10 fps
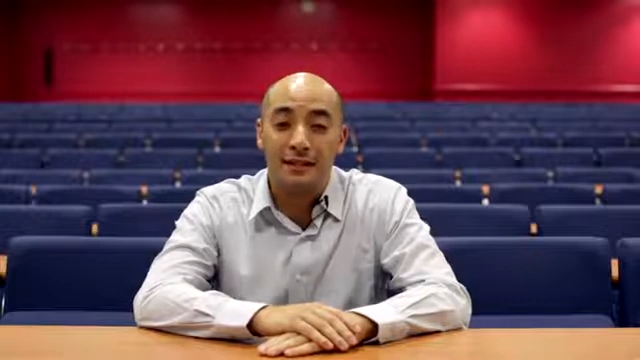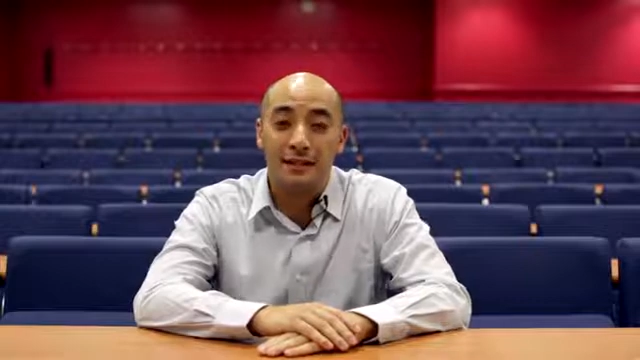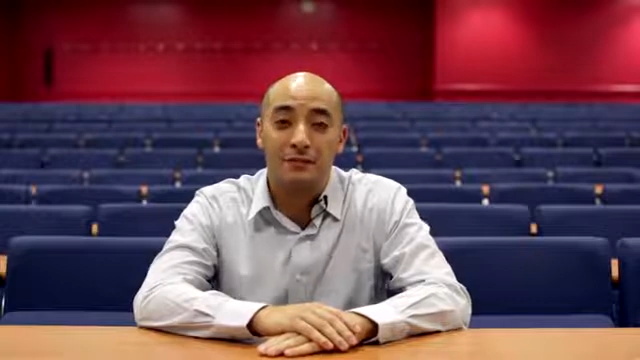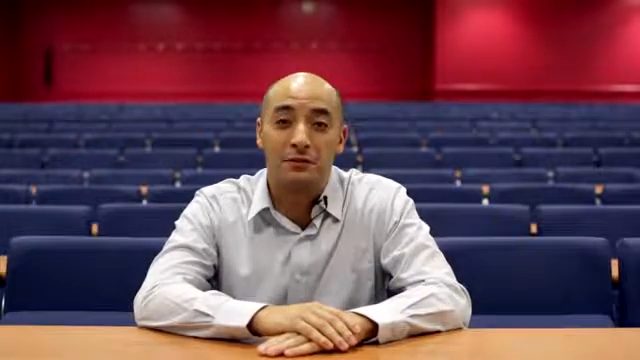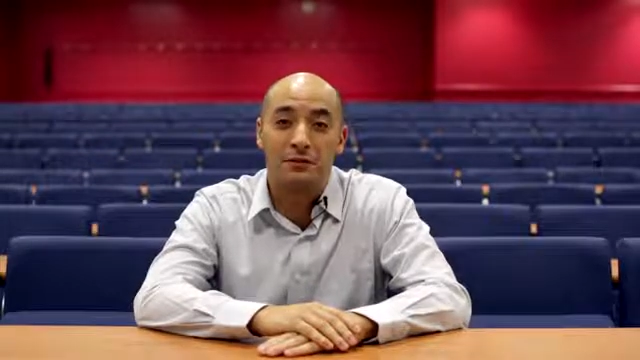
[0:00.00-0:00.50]

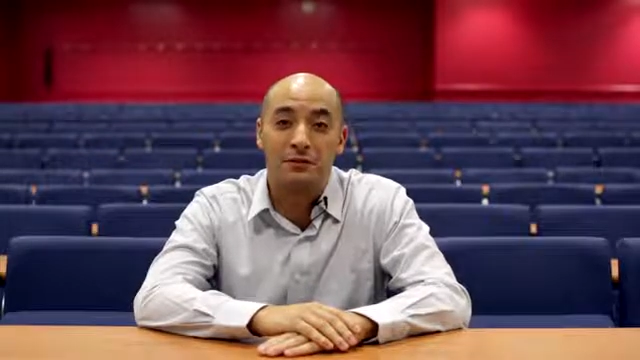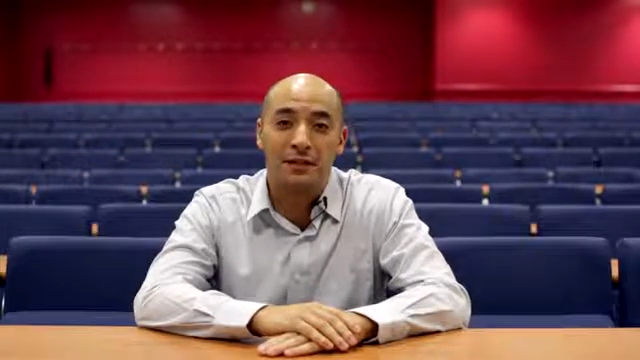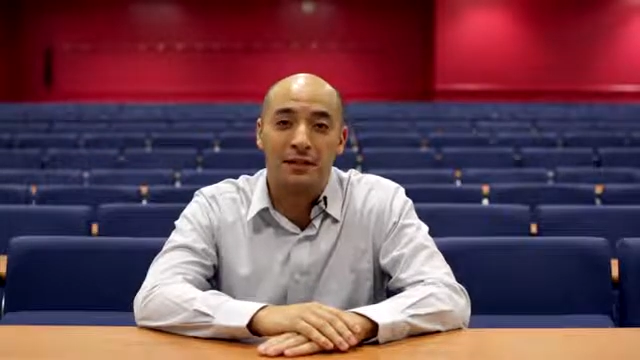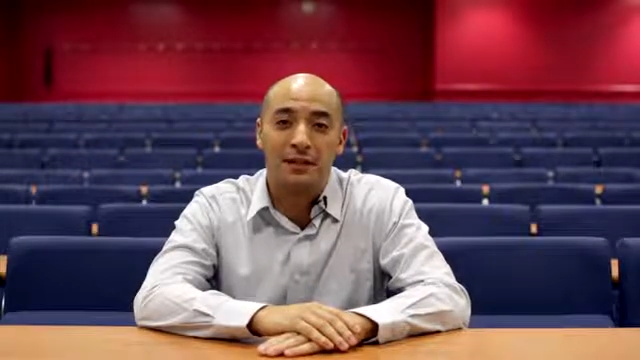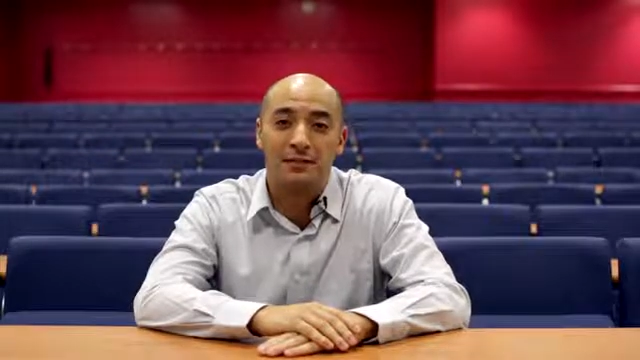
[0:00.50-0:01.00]
electrical
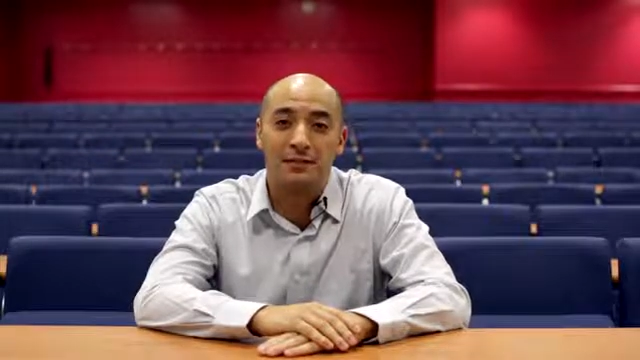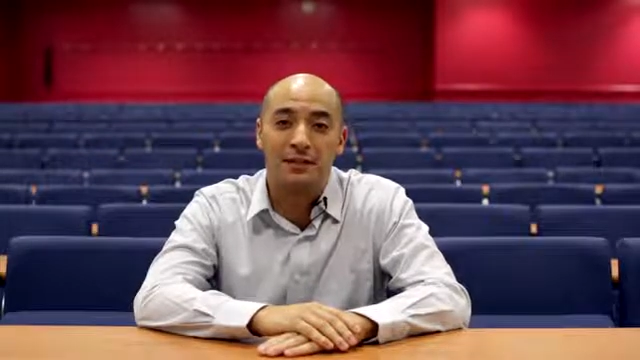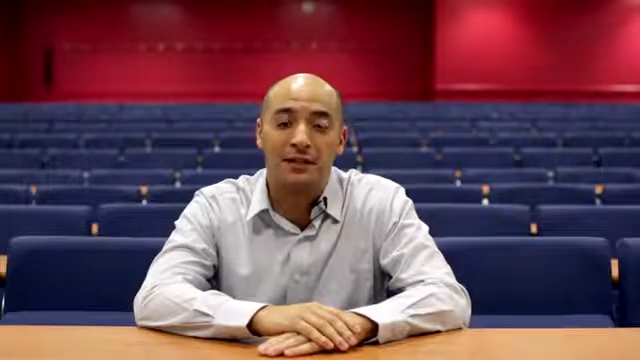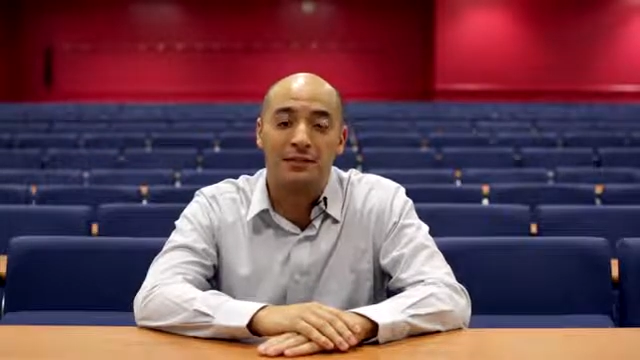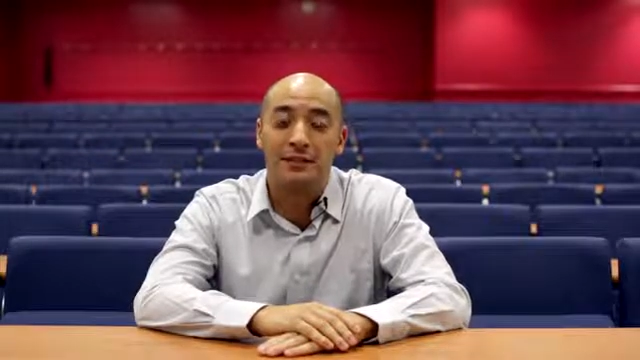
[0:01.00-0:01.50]
and
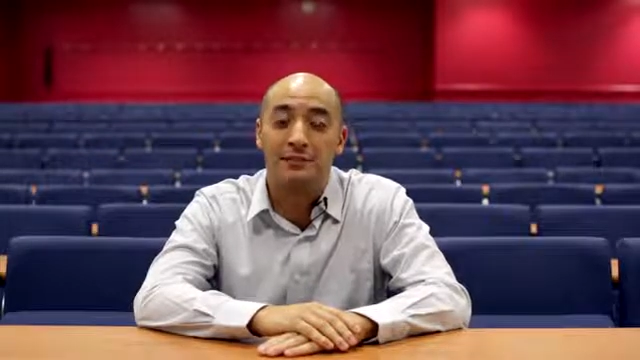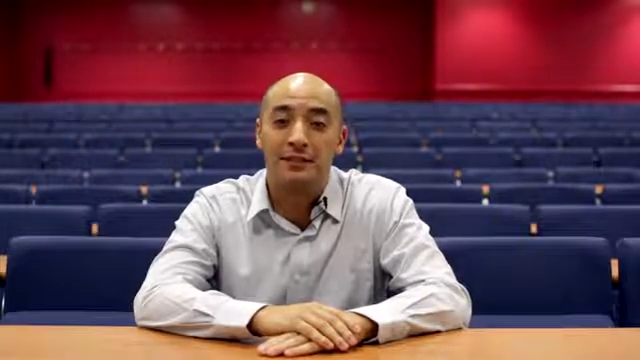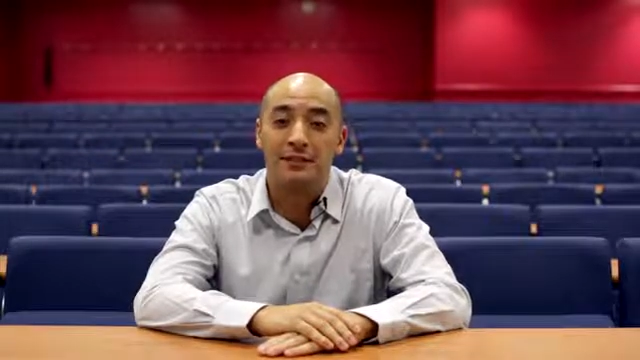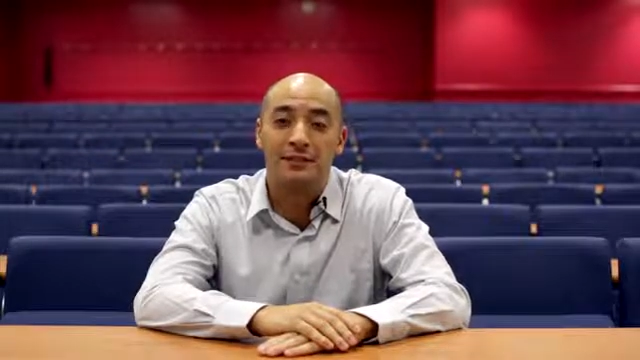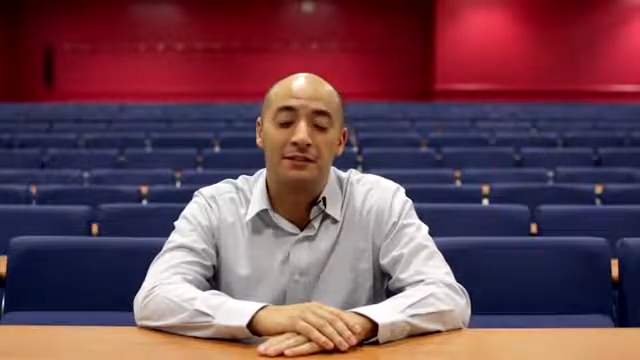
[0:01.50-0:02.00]
electronic
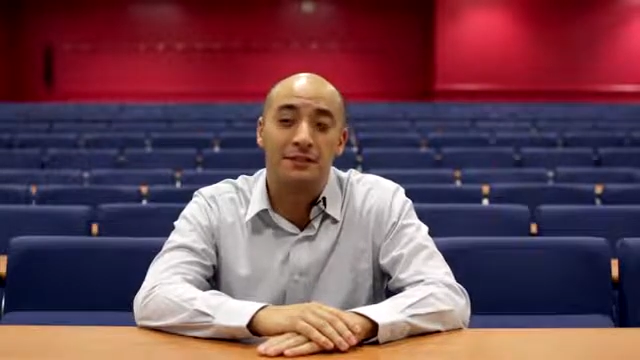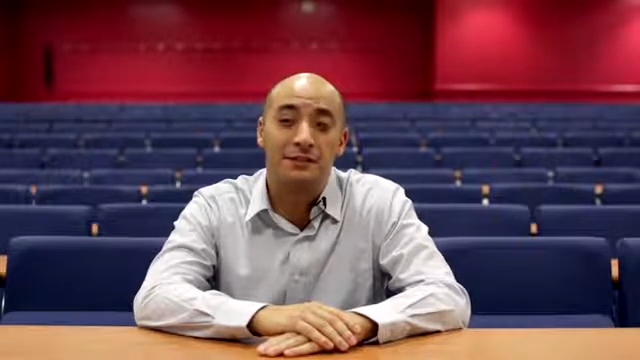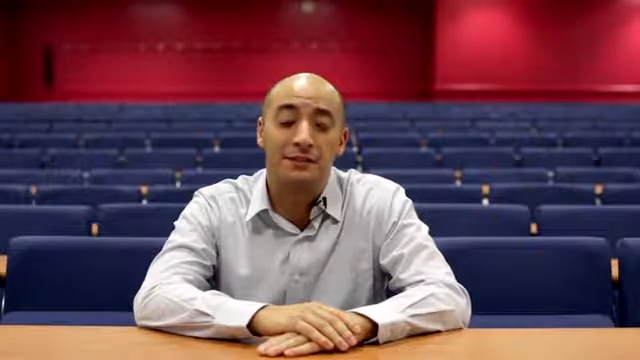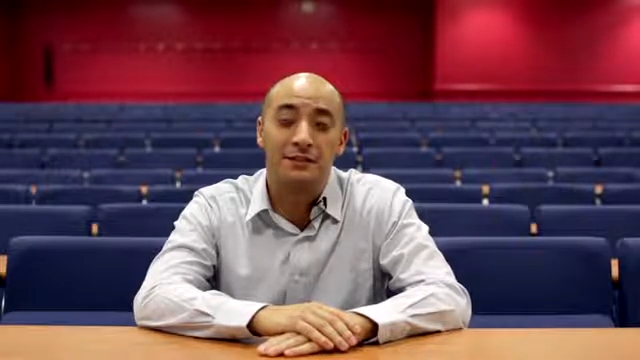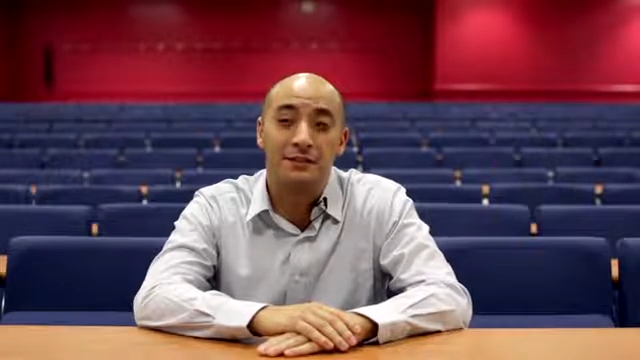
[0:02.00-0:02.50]
engineering at City
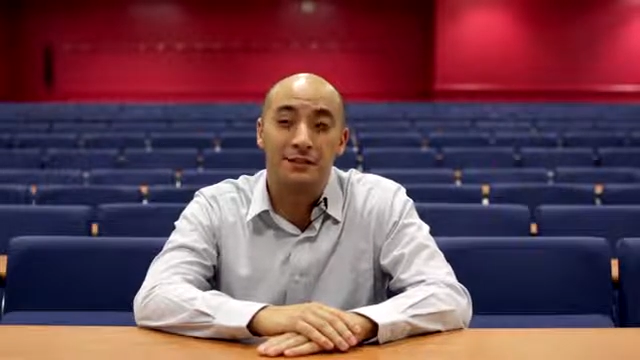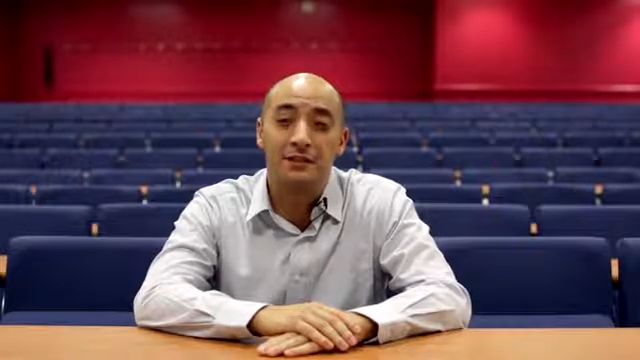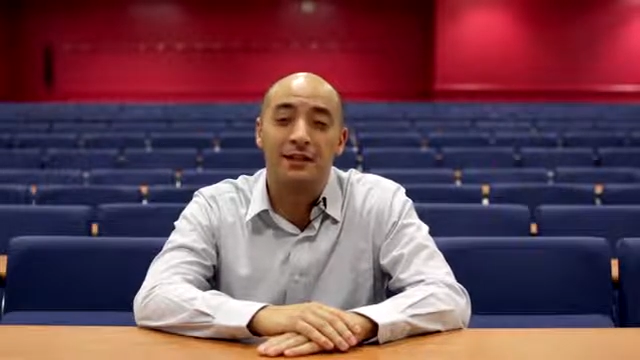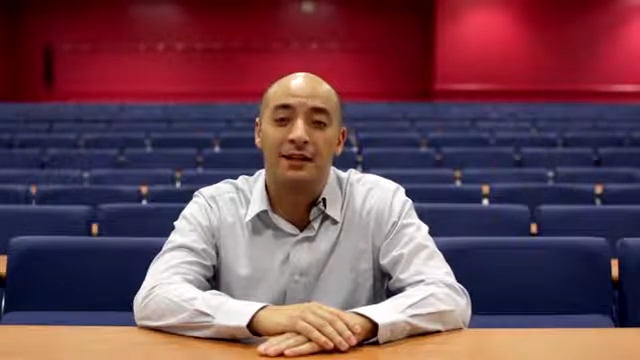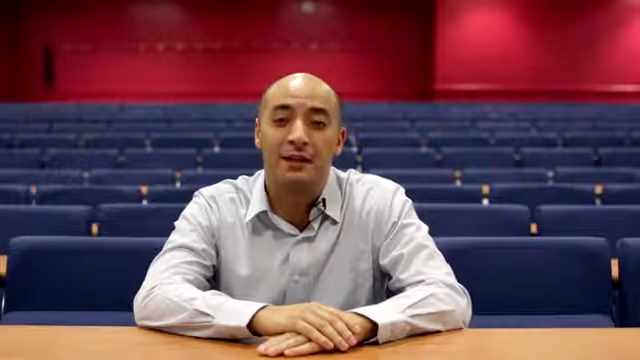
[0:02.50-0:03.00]
University.